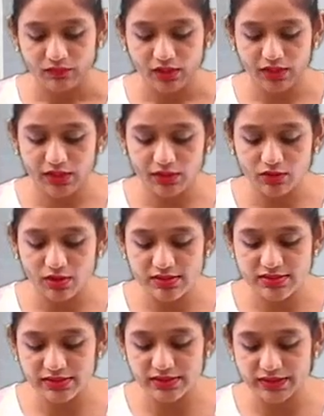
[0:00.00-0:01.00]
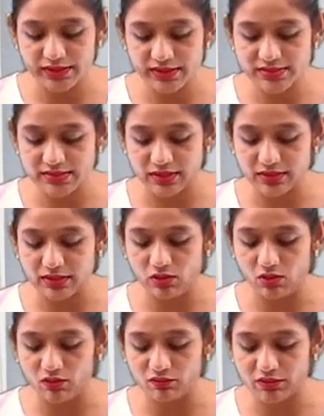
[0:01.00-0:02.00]
in concentric circle
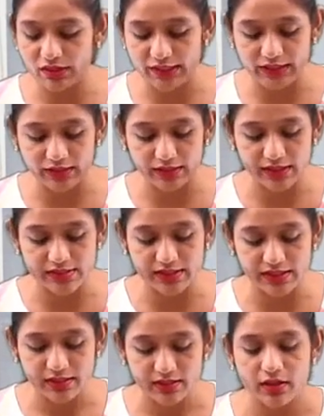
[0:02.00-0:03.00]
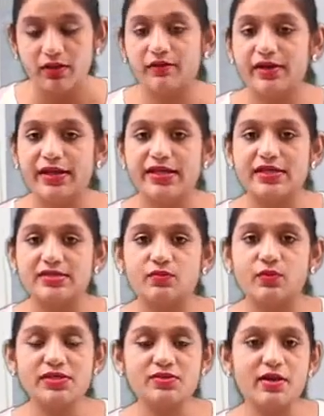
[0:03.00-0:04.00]
of the increasing radius.
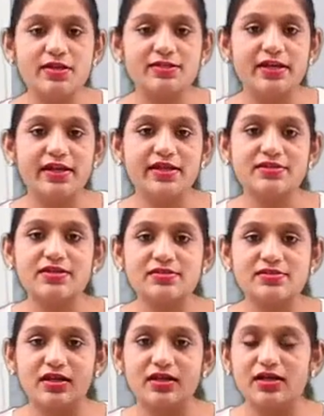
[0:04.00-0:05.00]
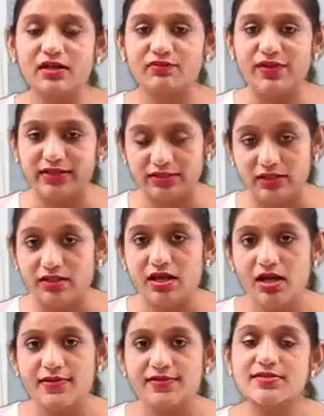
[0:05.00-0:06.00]
What is called as radius? A circle factor.
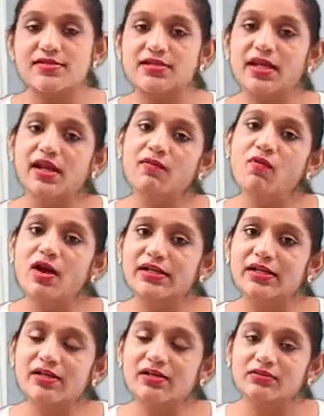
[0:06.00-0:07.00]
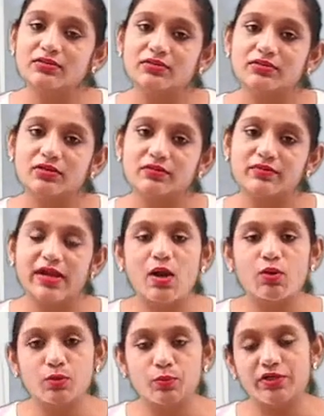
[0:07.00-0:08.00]
Still water, we
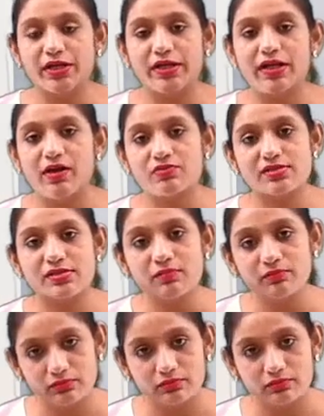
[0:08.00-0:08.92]
have to put it down some